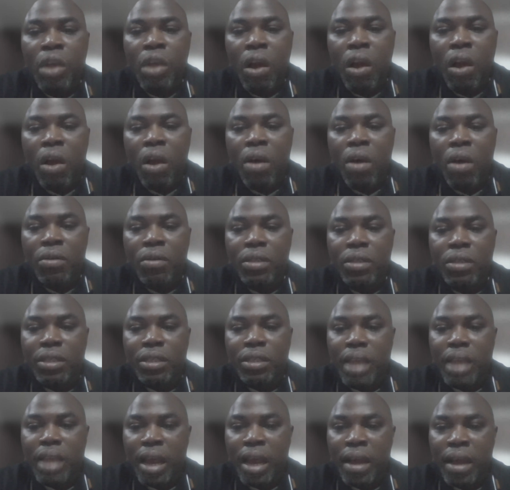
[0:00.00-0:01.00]
uh, risk
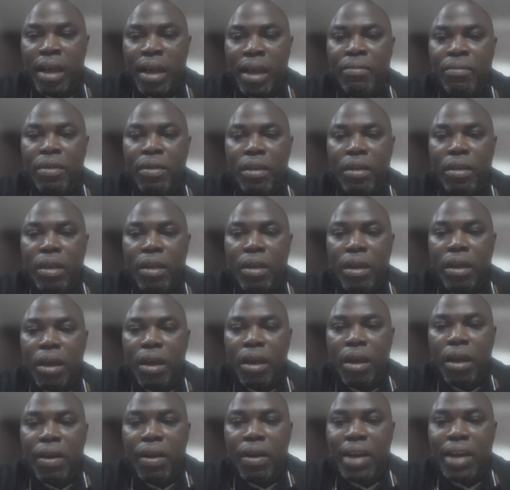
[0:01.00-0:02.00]
uh,
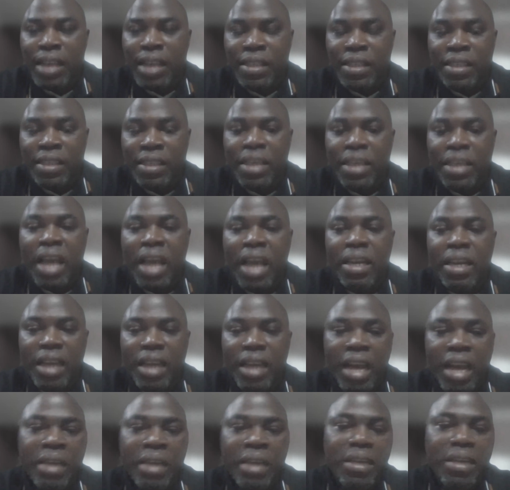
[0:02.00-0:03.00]
uh, classes, and they
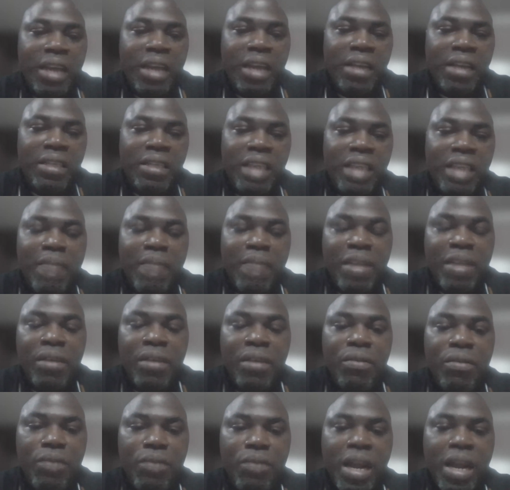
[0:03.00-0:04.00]
can then
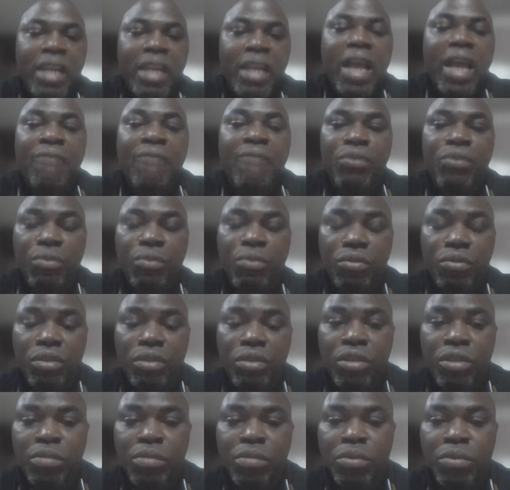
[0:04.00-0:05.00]
determine whether they have to go to
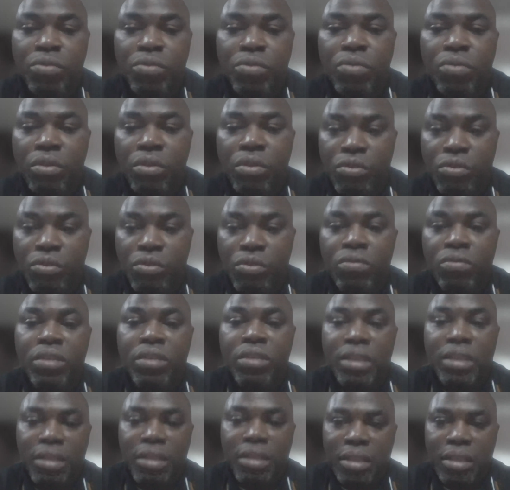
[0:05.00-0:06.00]
the hospital or to
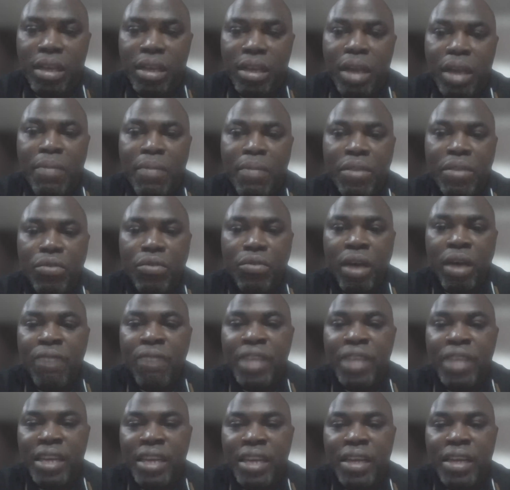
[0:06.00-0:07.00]
take, I mean, to
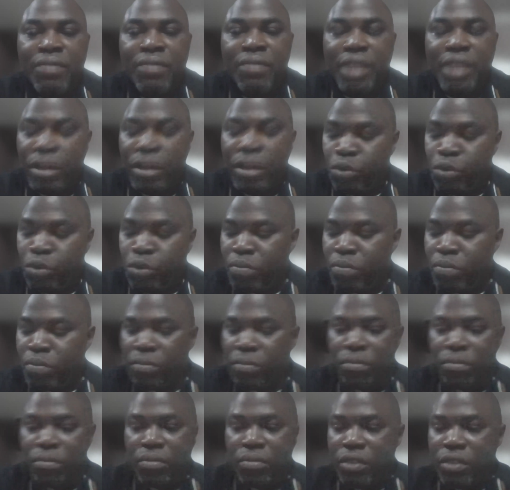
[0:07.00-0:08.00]
have their delivery at home.
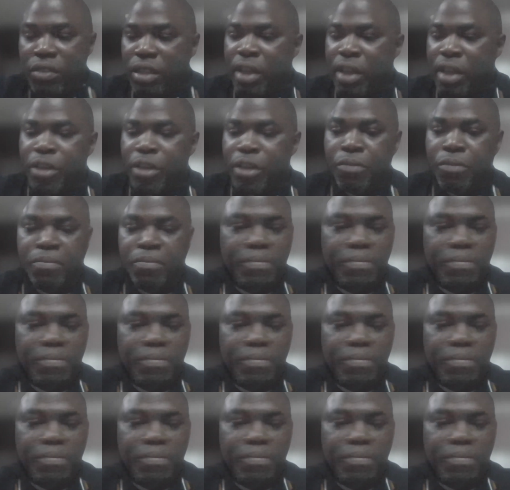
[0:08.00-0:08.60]
Thank you.